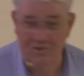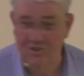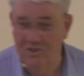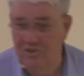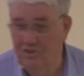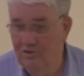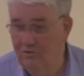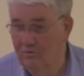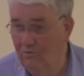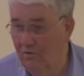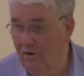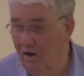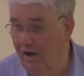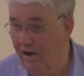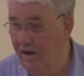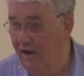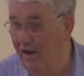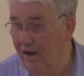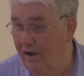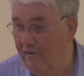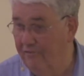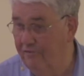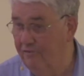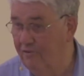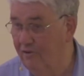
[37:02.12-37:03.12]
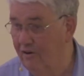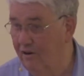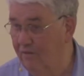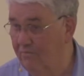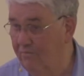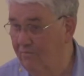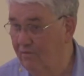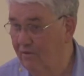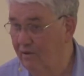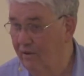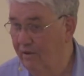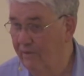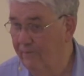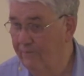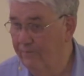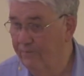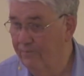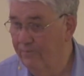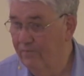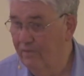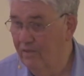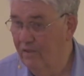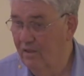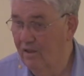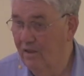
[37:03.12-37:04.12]
she's right after him.
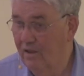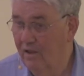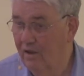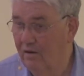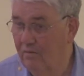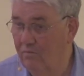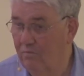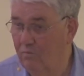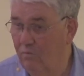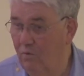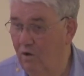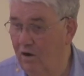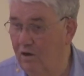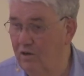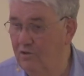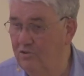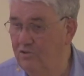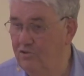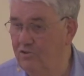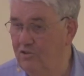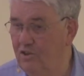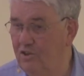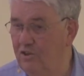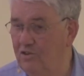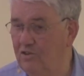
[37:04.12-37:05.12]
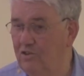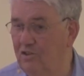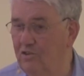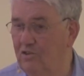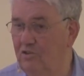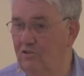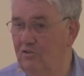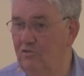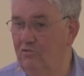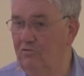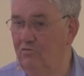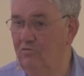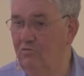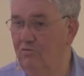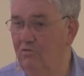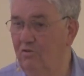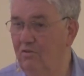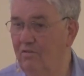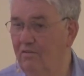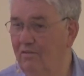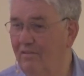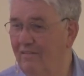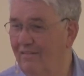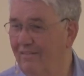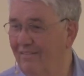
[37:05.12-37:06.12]
And what does Jesus do?
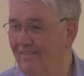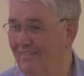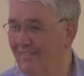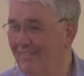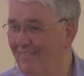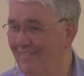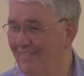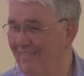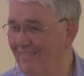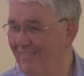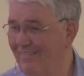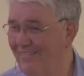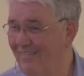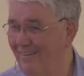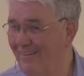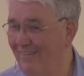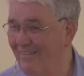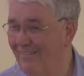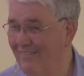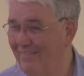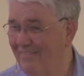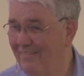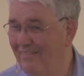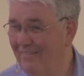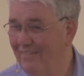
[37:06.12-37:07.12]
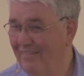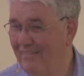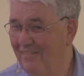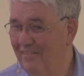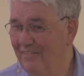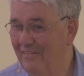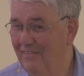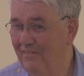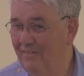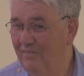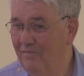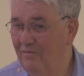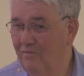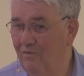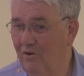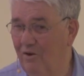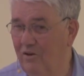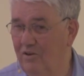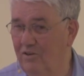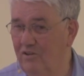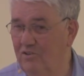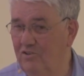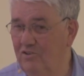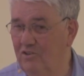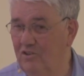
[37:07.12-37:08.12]
Huh?
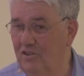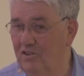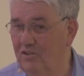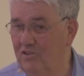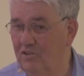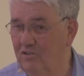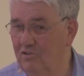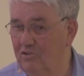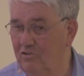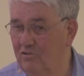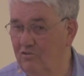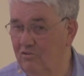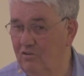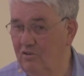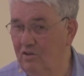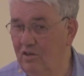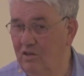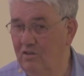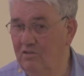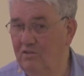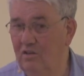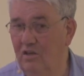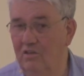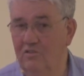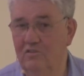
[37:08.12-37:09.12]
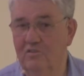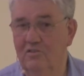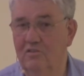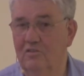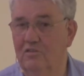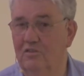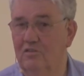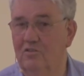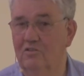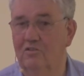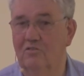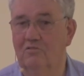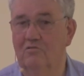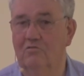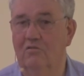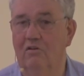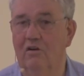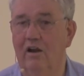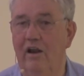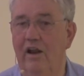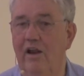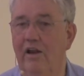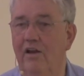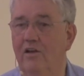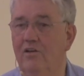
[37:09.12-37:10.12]
What does Jesus do? He does the
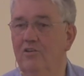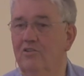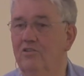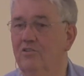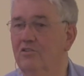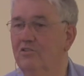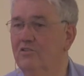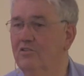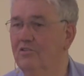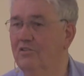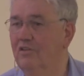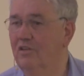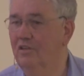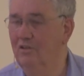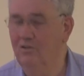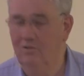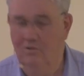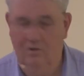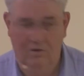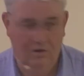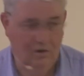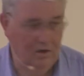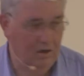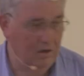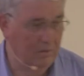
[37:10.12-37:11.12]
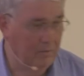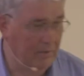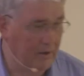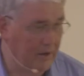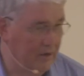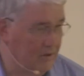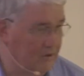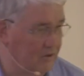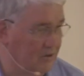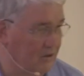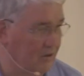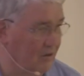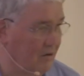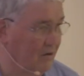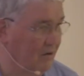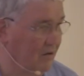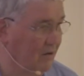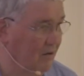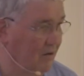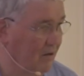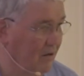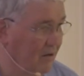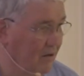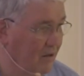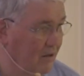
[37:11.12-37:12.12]
strangest thing you can imagine.
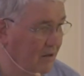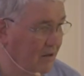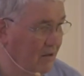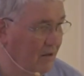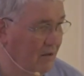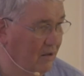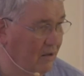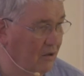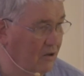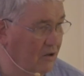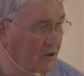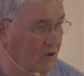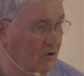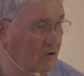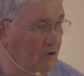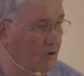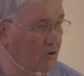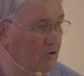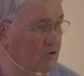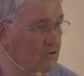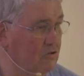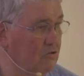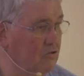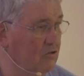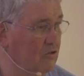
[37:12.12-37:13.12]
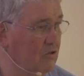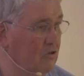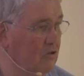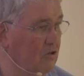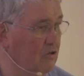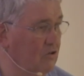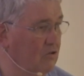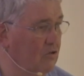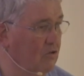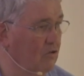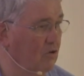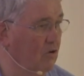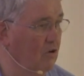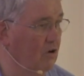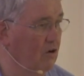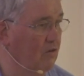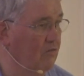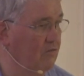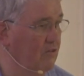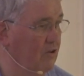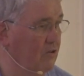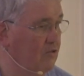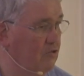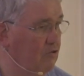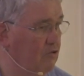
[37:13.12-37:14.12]
He goes to the door
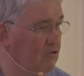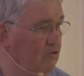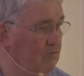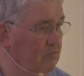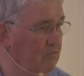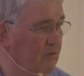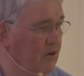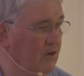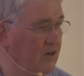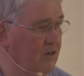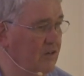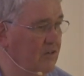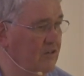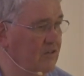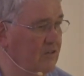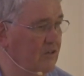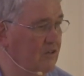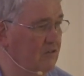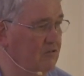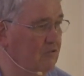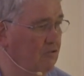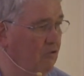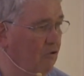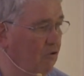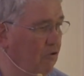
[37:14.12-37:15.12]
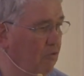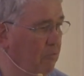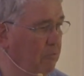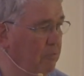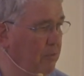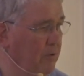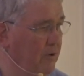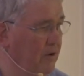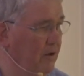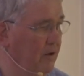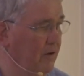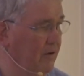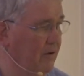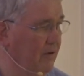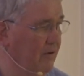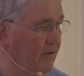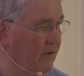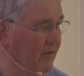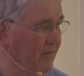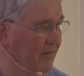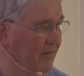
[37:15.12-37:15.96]
of the tomb and he says, open it.